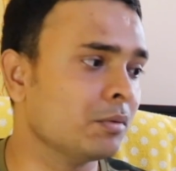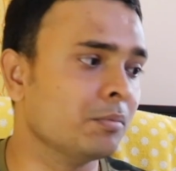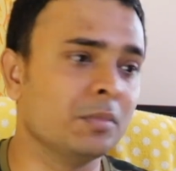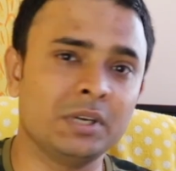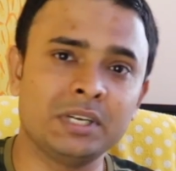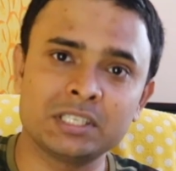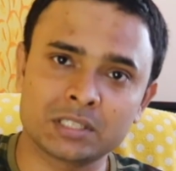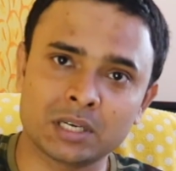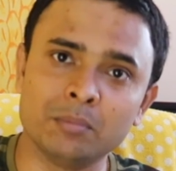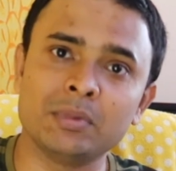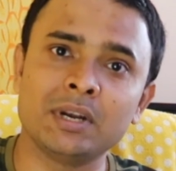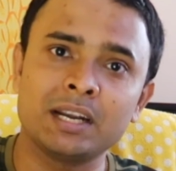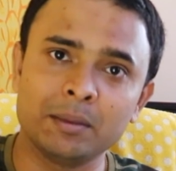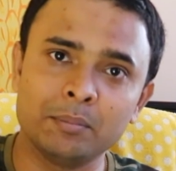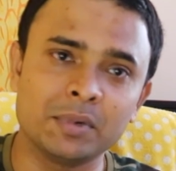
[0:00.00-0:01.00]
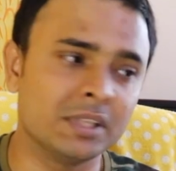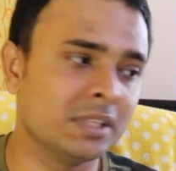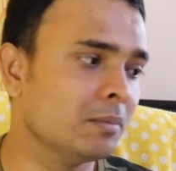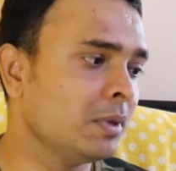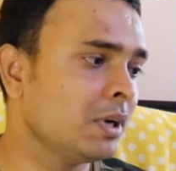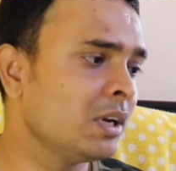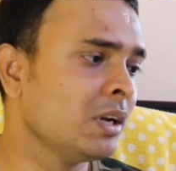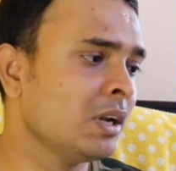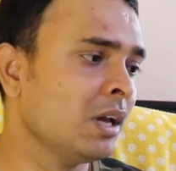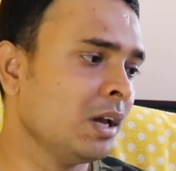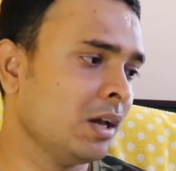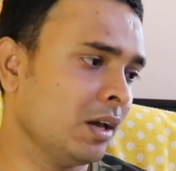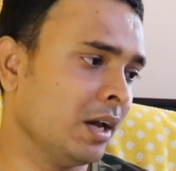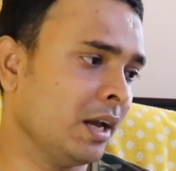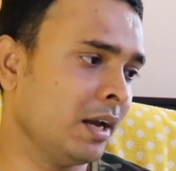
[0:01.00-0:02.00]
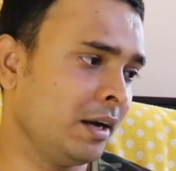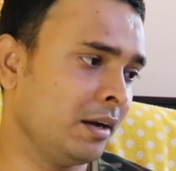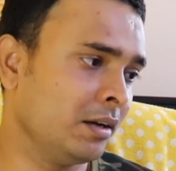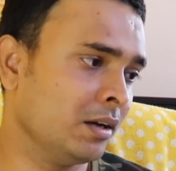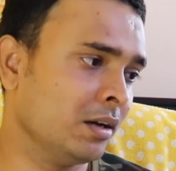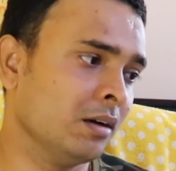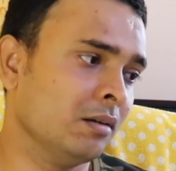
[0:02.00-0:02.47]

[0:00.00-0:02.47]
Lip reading: So it is completely breathable, and